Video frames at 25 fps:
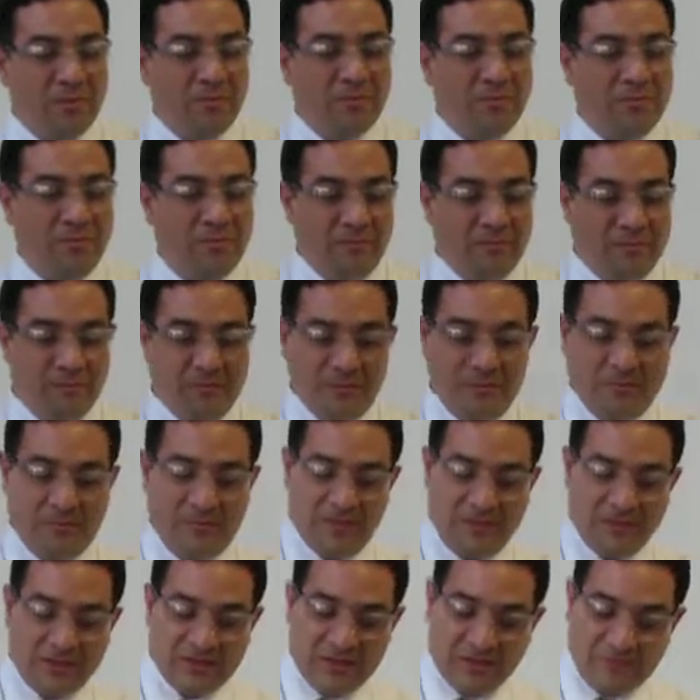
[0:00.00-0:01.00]
to
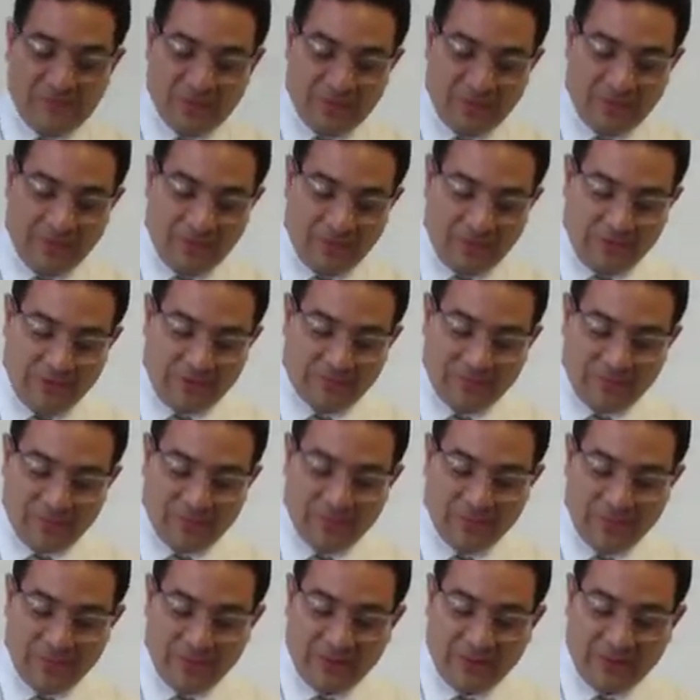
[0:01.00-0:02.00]
mix it up a little bit more,
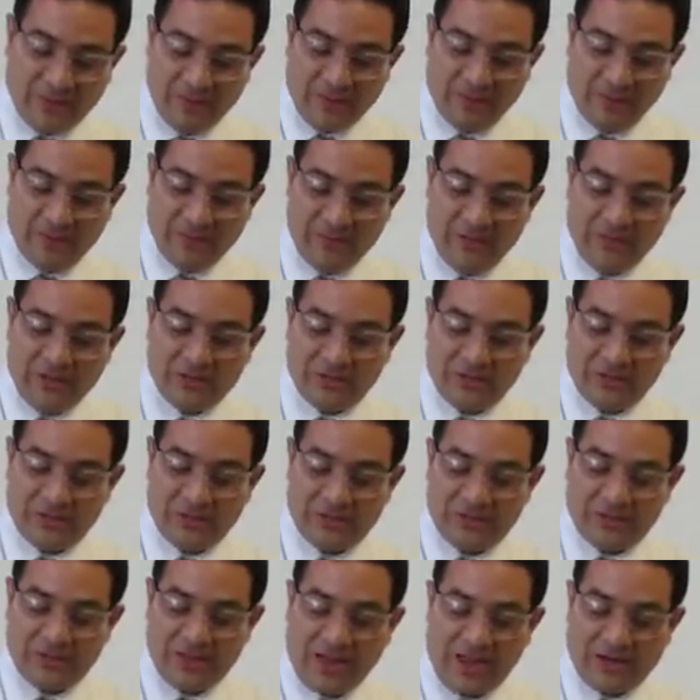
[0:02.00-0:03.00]
make sure
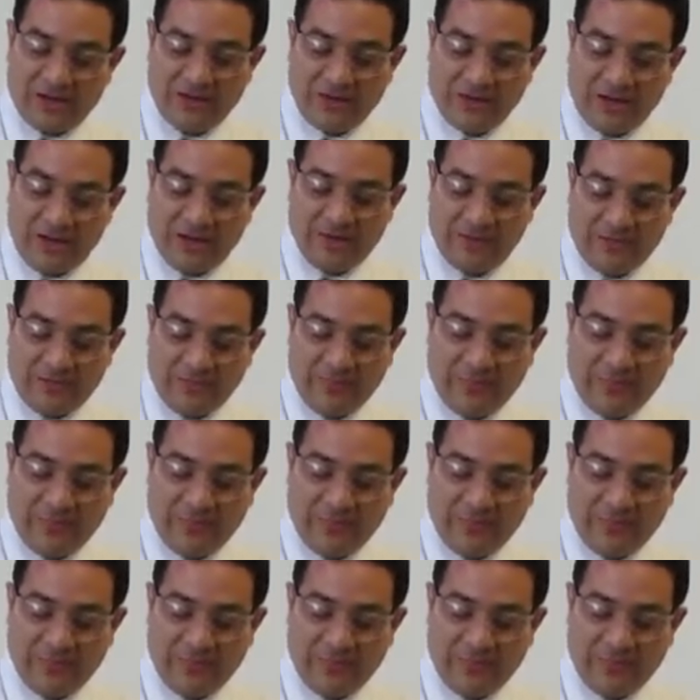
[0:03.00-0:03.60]
it's saturated,